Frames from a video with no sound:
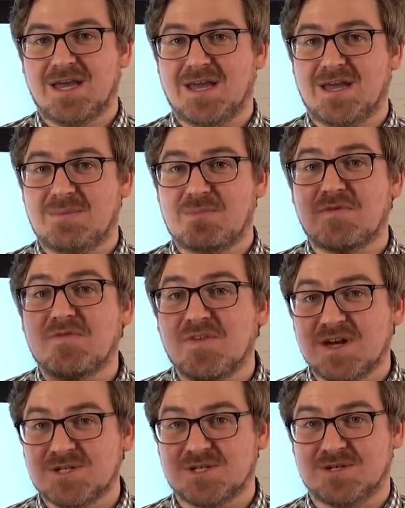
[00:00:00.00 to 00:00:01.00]
a
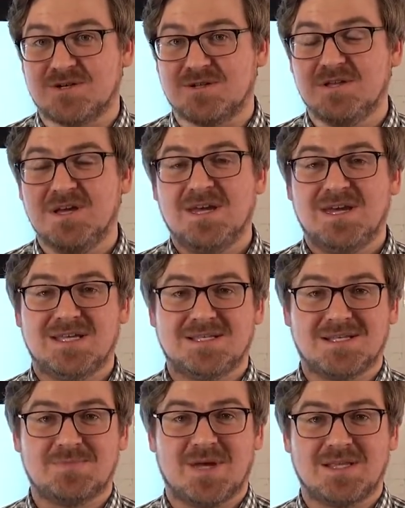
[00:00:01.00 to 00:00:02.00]
professional is
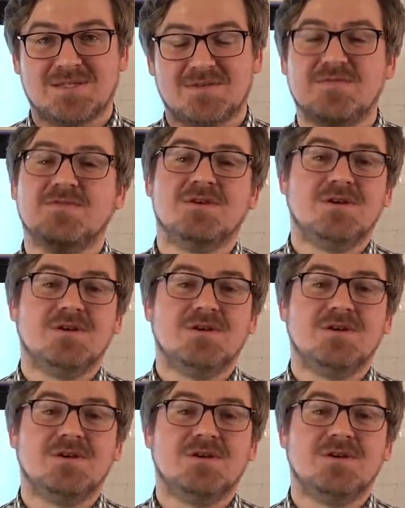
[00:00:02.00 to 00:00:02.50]
expensive,